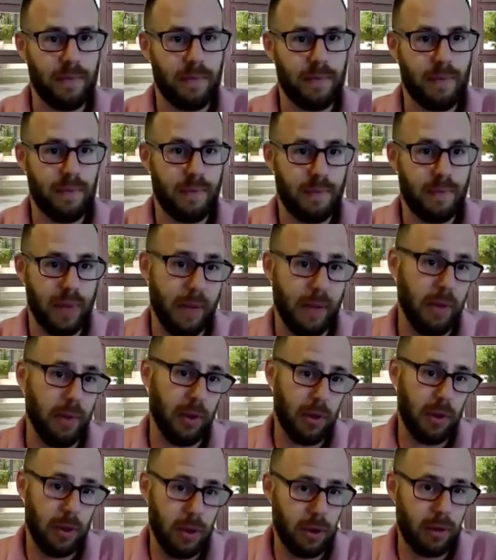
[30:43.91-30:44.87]

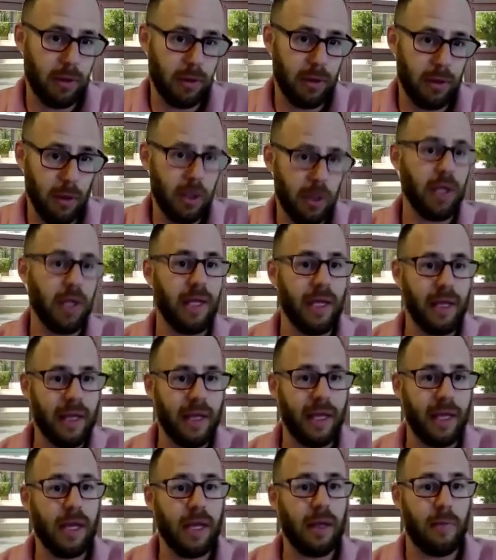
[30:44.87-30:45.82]
people's tushes and
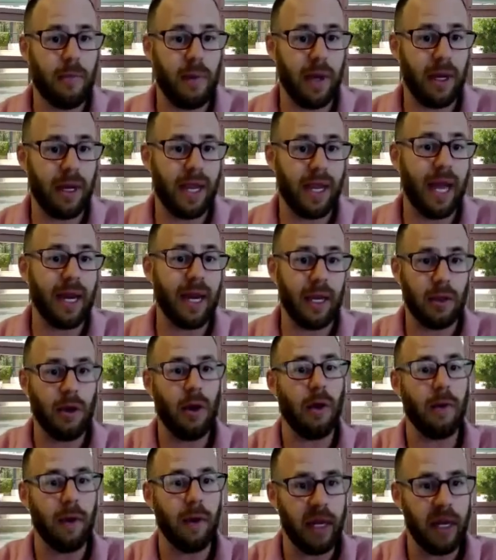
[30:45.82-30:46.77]
seats, but getting
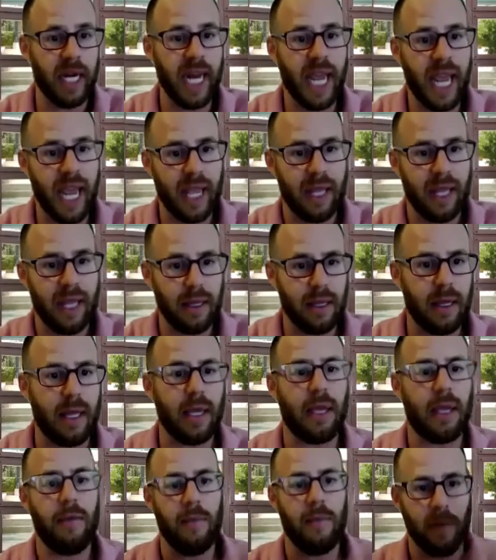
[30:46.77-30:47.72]
Torah in hands. Like,
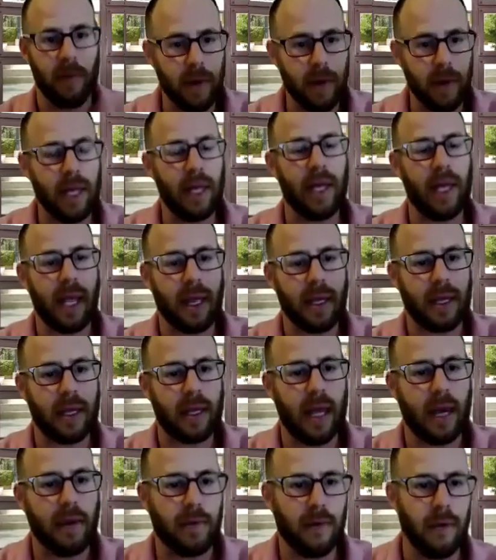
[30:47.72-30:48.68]
you've been really at
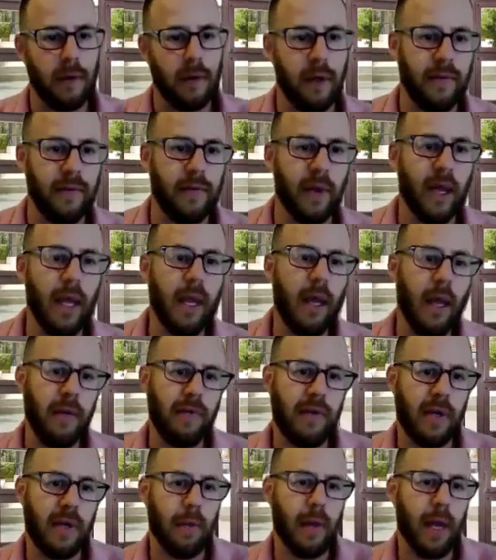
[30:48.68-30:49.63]
central of
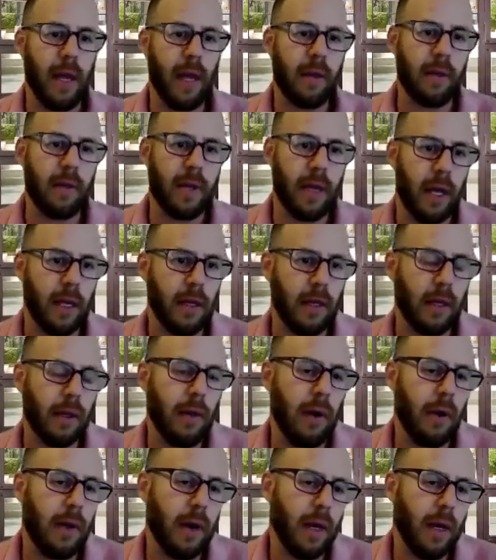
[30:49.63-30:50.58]
democratizing
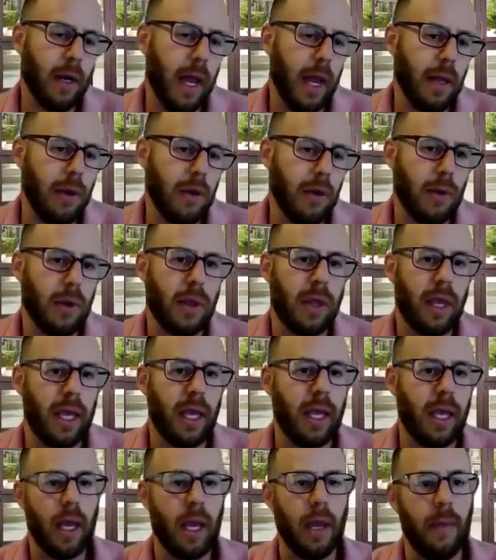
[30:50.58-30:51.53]
Torah and just
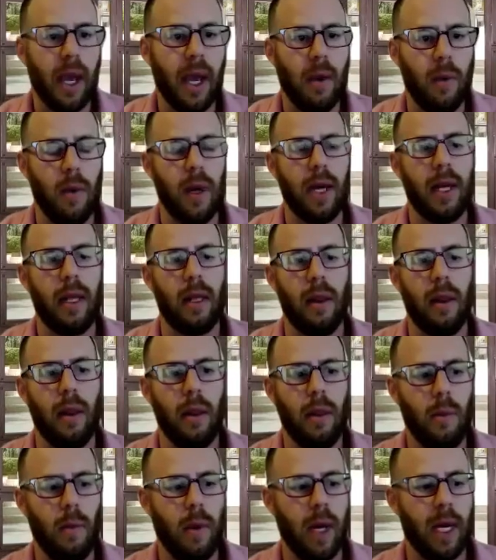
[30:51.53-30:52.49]
thinking about what
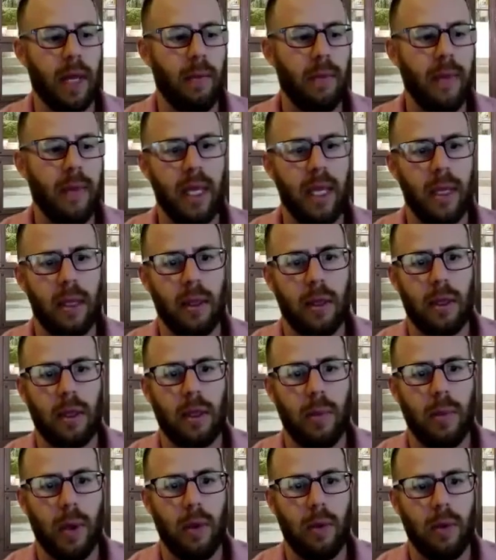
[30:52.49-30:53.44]
it means to
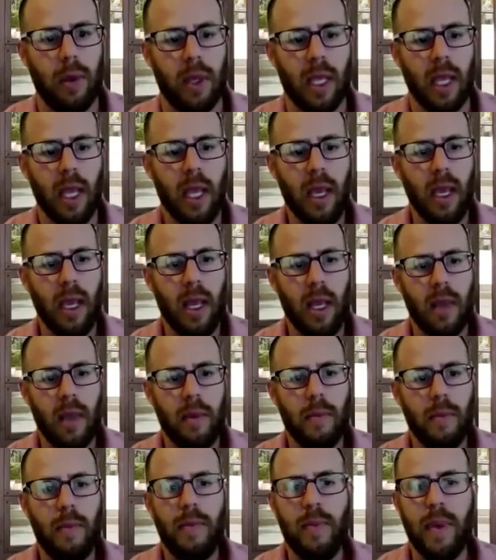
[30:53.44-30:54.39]
both
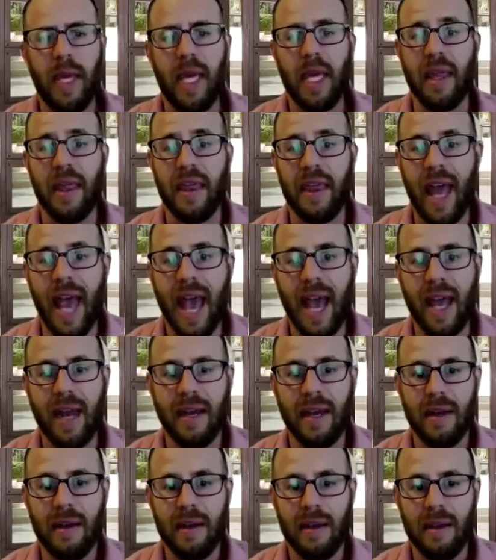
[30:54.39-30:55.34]
be that
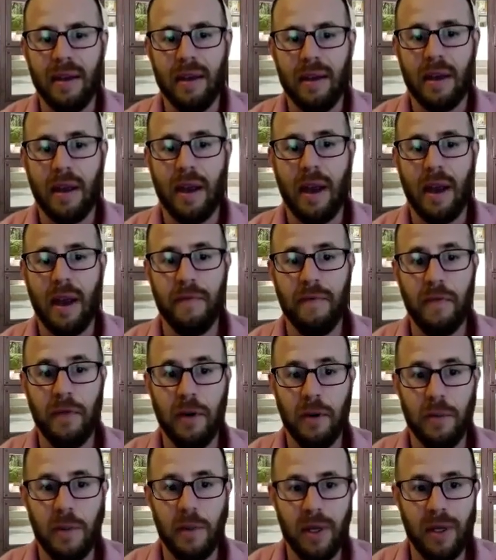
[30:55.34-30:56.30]

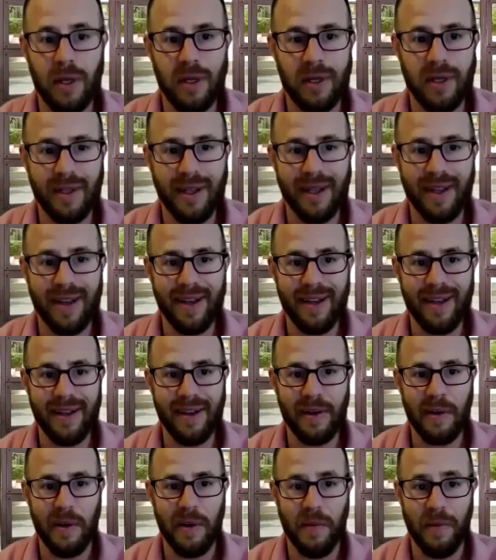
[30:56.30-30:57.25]
comfortable
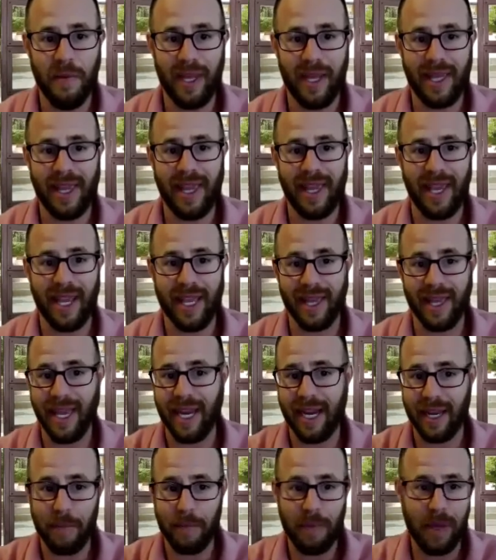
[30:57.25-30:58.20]
with like
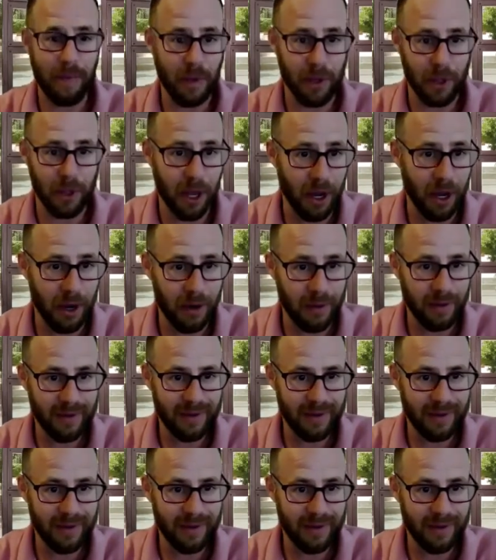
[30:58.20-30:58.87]
letting people go,